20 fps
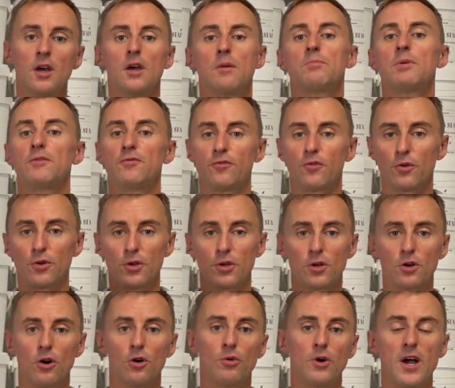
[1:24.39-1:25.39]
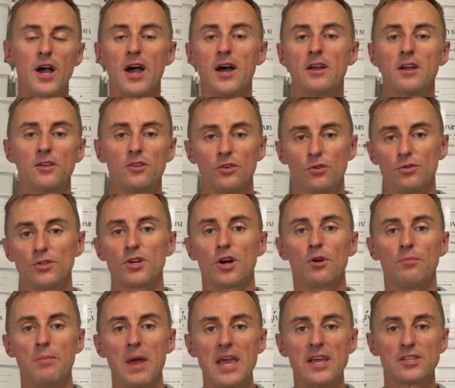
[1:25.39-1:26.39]
before you go ahead and use our
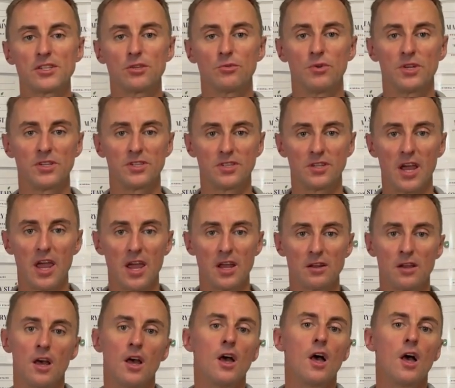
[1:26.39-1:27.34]
masonry stain.